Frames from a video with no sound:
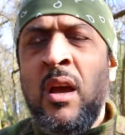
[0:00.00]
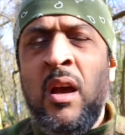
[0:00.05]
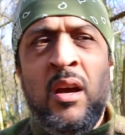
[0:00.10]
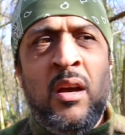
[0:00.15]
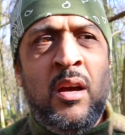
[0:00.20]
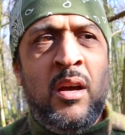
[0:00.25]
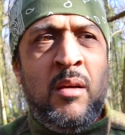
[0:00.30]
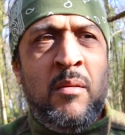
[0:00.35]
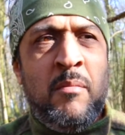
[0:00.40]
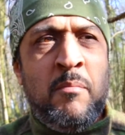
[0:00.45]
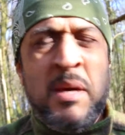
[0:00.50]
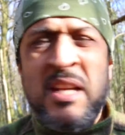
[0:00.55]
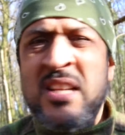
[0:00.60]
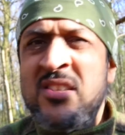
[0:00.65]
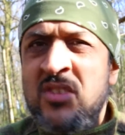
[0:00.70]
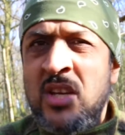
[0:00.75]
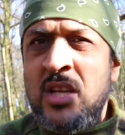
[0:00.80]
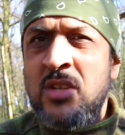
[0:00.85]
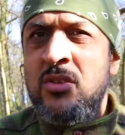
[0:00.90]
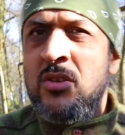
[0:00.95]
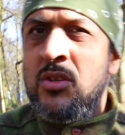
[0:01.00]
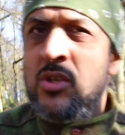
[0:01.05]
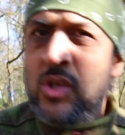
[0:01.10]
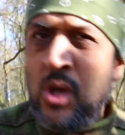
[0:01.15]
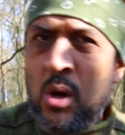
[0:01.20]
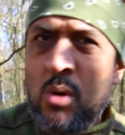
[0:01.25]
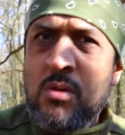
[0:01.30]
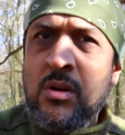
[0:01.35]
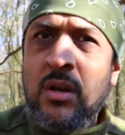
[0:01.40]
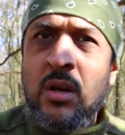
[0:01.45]
Uh, meditating,
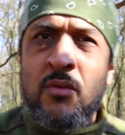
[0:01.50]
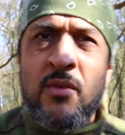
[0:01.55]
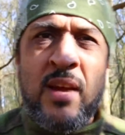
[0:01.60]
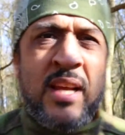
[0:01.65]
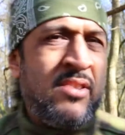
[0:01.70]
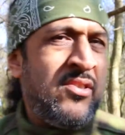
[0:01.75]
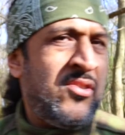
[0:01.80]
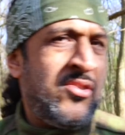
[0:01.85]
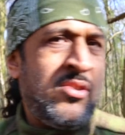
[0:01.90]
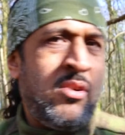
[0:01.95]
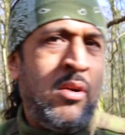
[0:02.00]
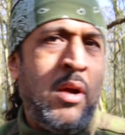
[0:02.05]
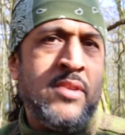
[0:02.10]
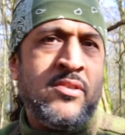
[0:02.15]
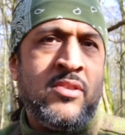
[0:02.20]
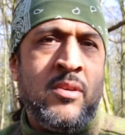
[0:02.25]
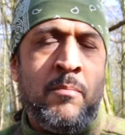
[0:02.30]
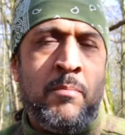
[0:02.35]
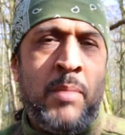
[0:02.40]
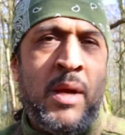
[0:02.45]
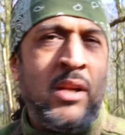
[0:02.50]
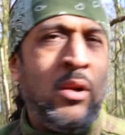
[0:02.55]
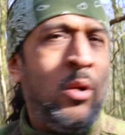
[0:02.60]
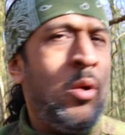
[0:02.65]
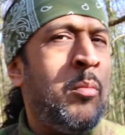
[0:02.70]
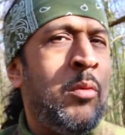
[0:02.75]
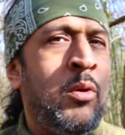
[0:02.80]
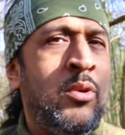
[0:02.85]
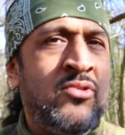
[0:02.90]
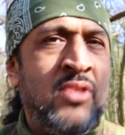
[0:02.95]
yoga, exercising, paying a
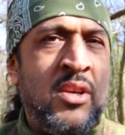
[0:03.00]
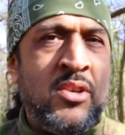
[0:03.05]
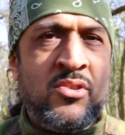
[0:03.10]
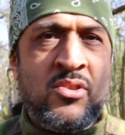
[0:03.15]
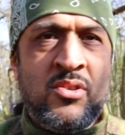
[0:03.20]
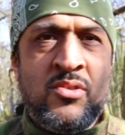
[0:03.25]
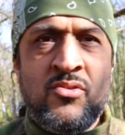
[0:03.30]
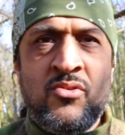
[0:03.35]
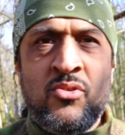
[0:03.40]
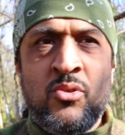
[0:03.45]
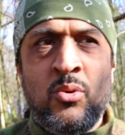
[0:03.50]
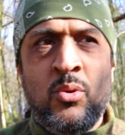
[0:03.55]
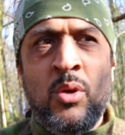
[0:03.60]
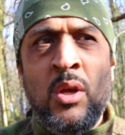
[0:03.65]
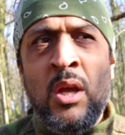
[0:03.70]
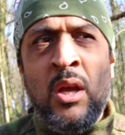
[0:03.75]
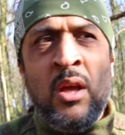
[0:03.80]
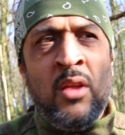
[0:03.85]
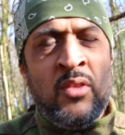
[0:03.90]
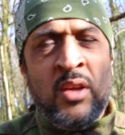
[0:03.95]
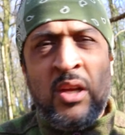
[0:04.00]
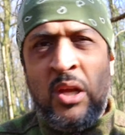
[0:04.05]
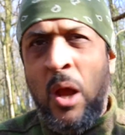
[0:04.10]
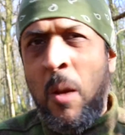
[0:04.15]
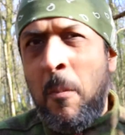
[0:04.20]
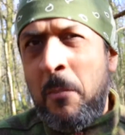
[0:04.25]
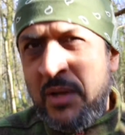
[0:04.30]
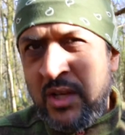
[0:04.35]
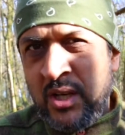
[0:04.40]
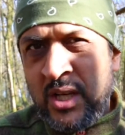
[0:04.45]
lot more attention to the
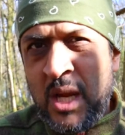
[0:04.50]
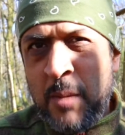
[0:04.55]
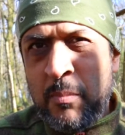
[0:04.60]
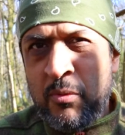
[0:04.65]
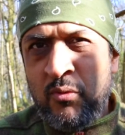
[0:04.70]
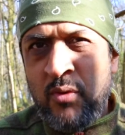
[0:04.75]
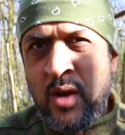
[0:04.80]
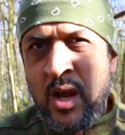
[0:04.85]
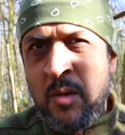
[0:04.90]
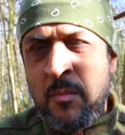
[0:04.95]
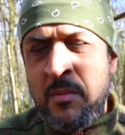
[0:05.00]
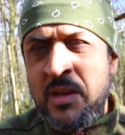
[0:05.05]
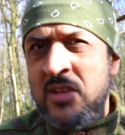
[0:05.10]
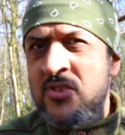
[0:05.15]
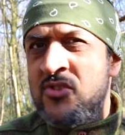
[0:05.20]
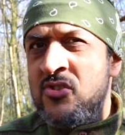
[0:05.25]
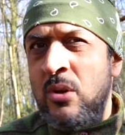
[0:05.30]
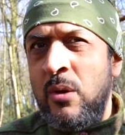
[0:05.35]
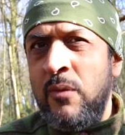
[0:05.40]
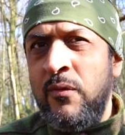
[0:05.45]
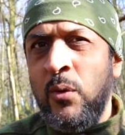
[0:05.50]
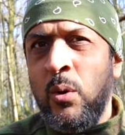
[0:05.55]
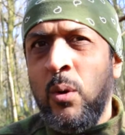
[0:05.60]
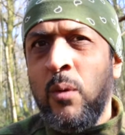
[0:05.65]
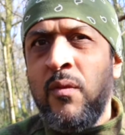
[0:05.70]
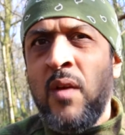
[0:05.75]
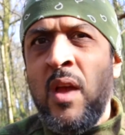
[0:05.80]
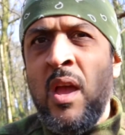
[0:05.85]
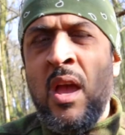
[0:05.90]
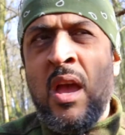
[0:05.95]
company I keep around me and so
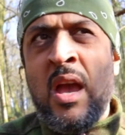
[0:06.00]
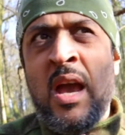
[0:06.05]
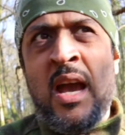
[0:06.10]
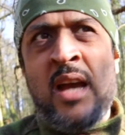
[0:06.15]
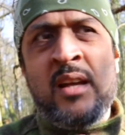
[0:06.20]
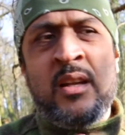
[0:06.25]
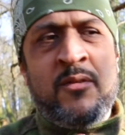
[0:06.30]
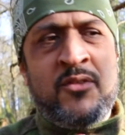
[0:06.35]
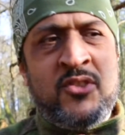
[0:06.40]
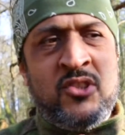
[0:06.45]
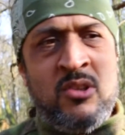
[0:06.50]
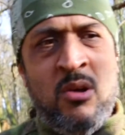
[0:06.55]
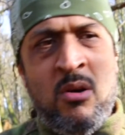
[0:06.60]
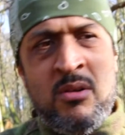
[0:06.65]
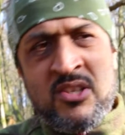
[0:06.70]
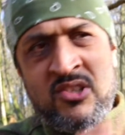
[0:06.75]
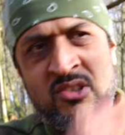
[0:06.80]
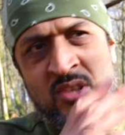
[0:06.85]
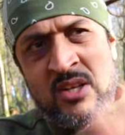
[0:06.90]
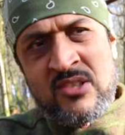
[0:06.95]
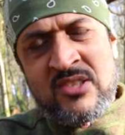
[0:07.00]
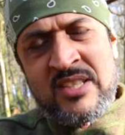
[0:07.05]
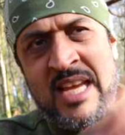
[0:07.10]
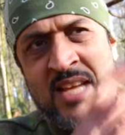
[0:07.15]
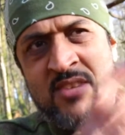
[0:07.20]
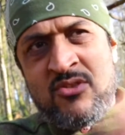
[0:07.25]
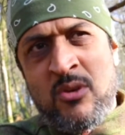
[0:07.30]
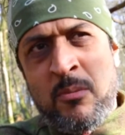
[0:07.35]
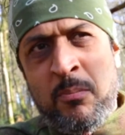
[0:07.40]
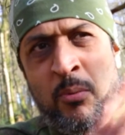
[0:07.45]
forth. And I've slowly started to
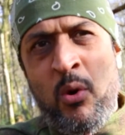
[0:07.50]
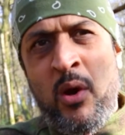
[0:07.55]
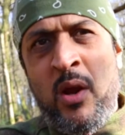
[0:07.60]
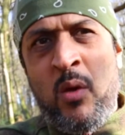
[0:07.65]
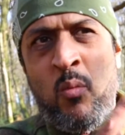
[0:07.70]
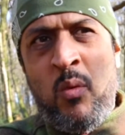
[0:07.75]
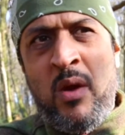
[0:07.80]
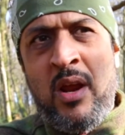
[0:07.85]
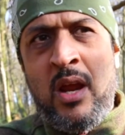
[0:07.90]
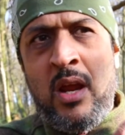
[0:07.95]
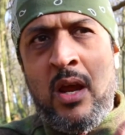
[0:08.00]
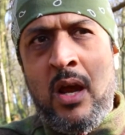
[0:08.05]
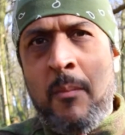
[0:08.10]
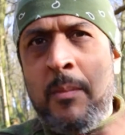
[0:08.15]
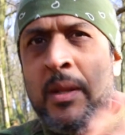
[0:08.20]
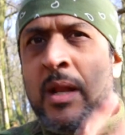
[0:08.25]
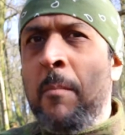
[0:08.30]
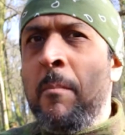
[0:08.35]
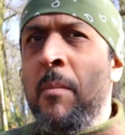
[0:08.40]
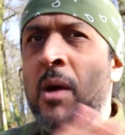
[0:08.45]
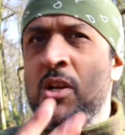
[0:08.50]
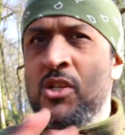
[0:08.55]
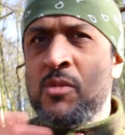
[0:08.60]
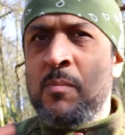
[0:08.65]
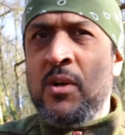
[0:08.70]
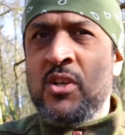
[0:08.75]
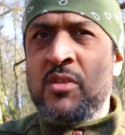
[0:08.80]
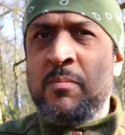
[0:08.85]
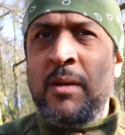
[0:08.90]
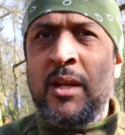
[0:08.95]
get to a point where I'm in a much,
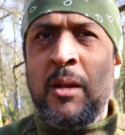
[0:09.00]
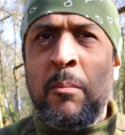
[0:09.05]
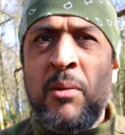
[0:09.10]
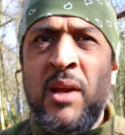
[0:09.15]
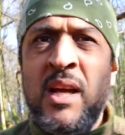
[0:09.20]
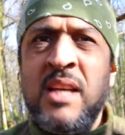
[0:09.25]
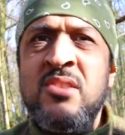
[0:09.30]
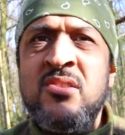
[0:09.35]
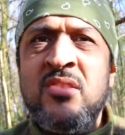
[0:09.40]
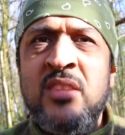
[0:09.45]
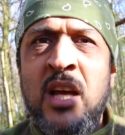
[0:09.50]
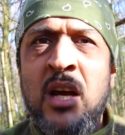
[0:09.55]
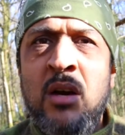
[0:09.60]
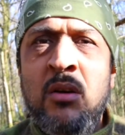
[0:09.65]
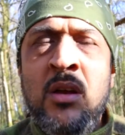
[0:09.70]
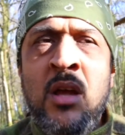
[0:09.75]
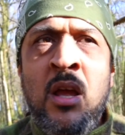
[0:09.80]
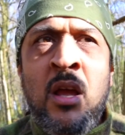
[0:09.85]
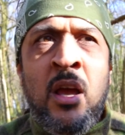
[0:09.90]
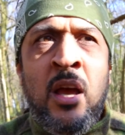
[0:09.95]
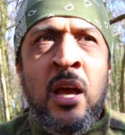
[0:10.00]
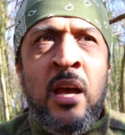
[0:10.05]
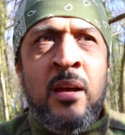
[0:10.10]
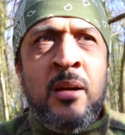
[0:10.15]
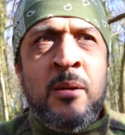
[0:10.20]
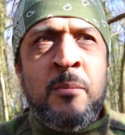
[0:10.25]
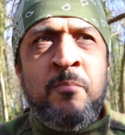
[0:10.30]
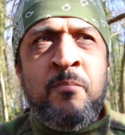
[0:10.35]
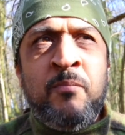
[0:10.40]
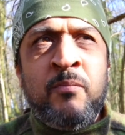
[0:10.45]
much better place now.
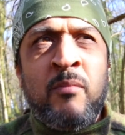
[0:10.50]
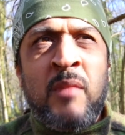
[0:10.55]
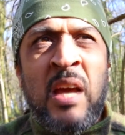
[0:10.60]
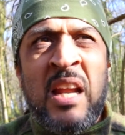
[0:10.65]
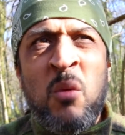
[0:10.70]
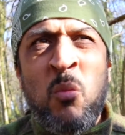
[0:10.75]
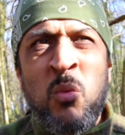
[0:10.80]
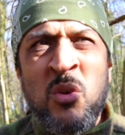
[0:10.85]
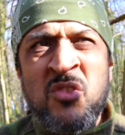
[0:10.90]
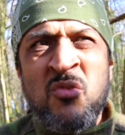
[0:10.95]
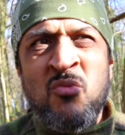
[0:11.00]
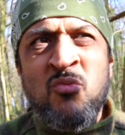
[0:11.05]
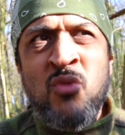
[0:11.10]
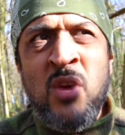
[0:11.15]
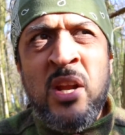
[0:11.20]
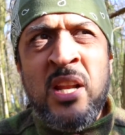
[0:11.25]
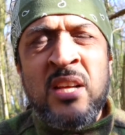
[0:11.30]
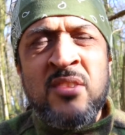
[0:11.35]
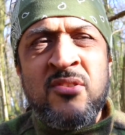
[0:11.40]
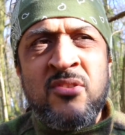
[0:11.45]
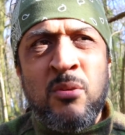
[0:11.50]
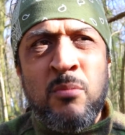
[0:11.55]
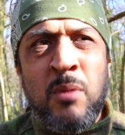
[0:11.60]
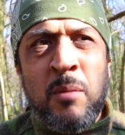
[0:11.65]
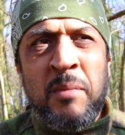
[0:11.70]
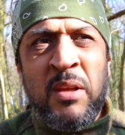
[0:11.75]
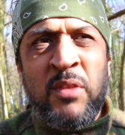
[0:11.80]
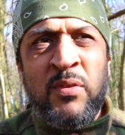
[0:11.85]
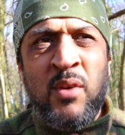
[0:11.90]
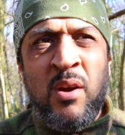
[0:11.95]
Um, and it wasn't really until my
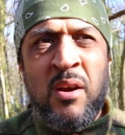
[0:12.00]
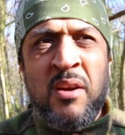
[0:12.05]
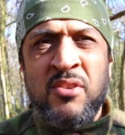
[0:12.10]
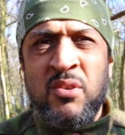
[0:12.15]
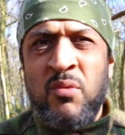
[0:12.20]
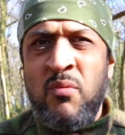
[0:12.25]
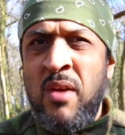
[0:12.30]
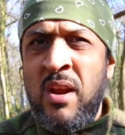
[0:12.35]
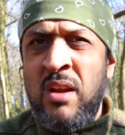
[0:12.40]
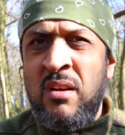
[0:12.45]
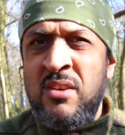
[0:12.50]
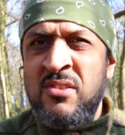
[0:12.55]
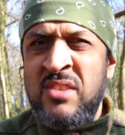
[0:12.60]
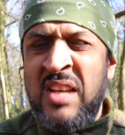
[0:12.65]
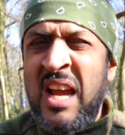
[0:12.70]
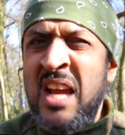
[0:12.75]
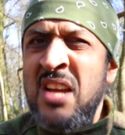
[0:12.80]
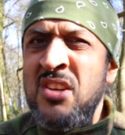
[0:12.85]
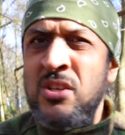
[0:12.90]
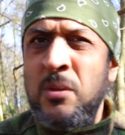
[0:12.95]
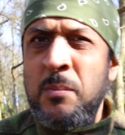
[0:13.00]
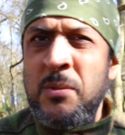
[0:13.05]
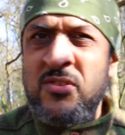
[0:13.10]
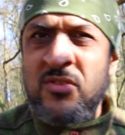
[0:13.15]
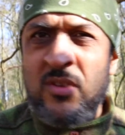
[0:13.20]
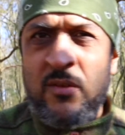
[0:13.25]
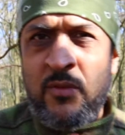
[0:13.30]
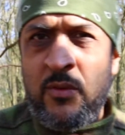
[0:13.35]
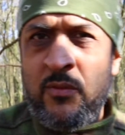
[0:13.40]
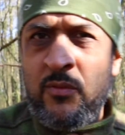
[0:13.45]
mid 30s I realized that actually I've been
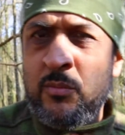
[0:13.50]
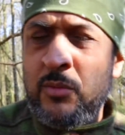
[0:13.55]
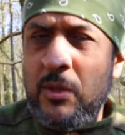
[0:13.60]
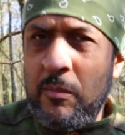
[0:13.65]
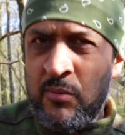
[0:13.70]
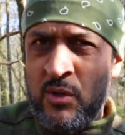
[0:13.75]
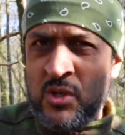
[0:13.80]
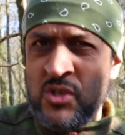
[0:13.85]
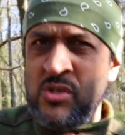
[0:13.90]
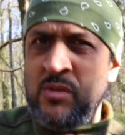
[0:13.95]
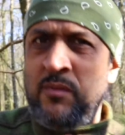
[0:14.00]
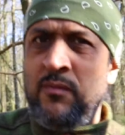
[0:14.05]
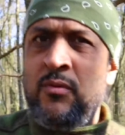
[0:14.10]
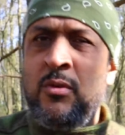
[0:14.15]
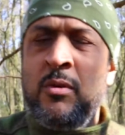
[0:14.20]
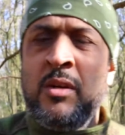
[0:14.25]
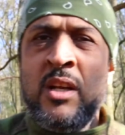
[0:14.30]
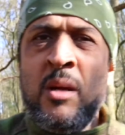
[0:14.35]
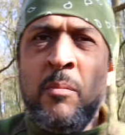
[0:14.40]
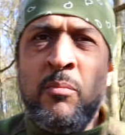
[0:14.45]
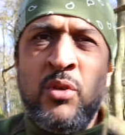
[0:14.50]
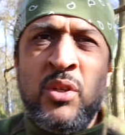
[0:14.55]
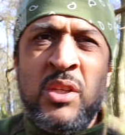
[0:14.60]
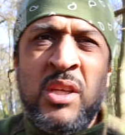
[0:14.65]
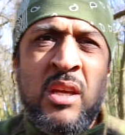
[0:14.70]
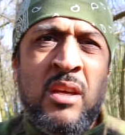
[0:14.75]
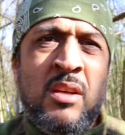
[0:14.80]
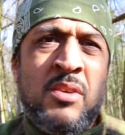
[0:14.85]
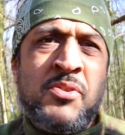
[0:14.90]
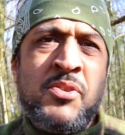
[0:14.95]
suffering from depression for a number of
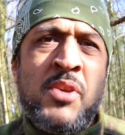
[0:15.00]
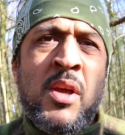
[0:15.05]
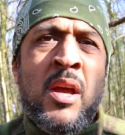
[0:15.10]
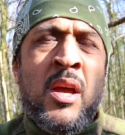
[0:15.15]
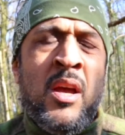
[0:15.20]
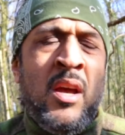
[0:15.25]
years.